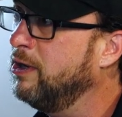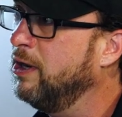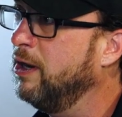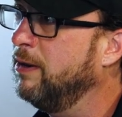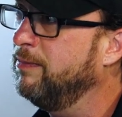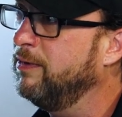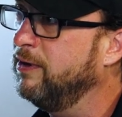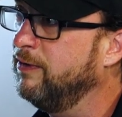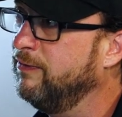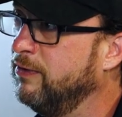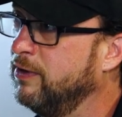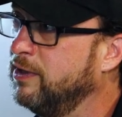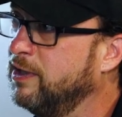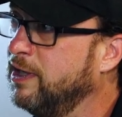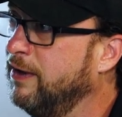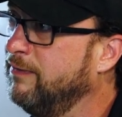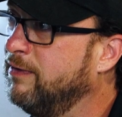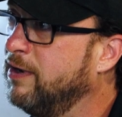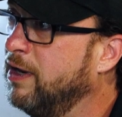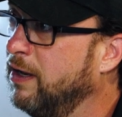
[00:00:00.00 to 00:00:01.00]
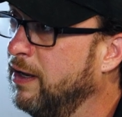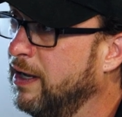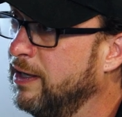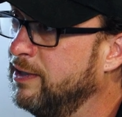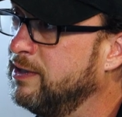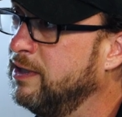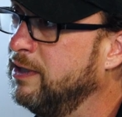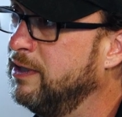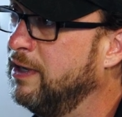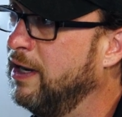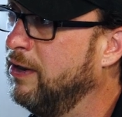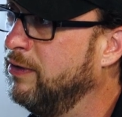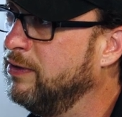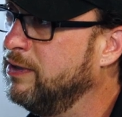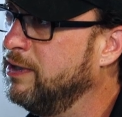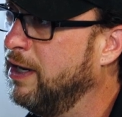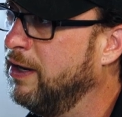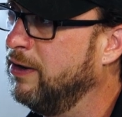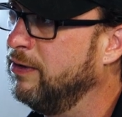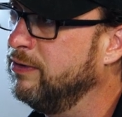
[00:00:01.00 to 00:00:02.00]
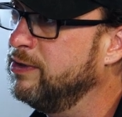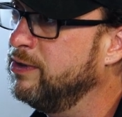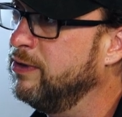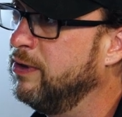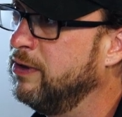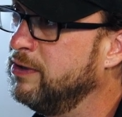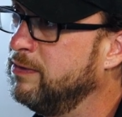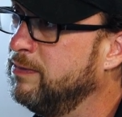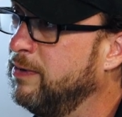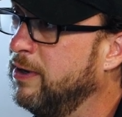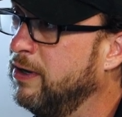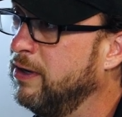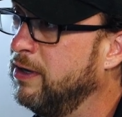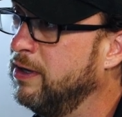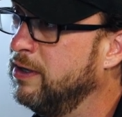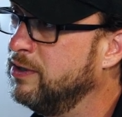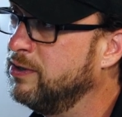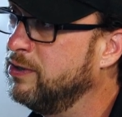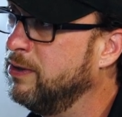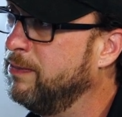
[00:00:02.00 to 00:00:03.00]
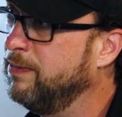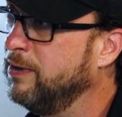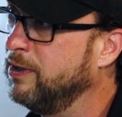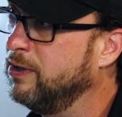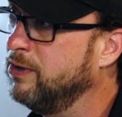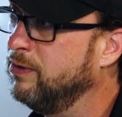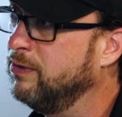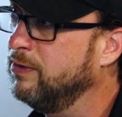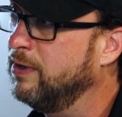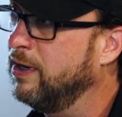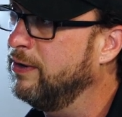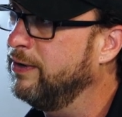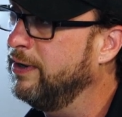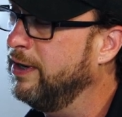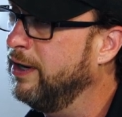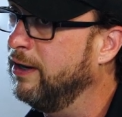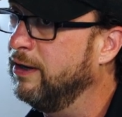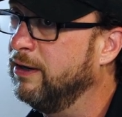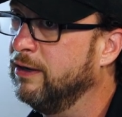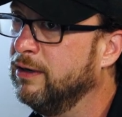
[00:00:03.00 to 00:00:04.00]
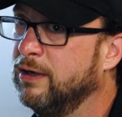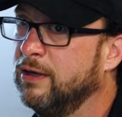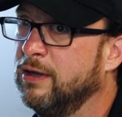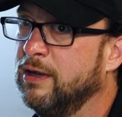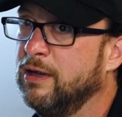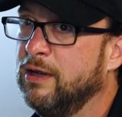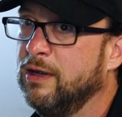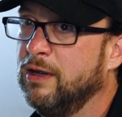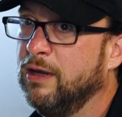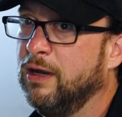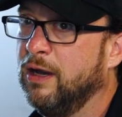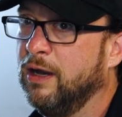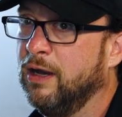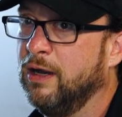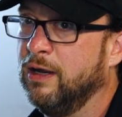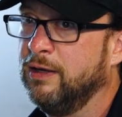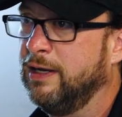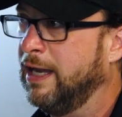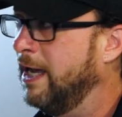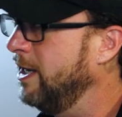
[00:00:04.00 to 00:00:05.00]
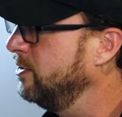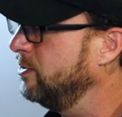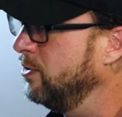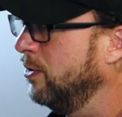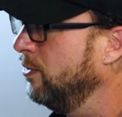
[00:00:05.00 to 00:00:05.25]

Company for Dave Kowaleski downtown. So I was part of his opening crew down there. Not as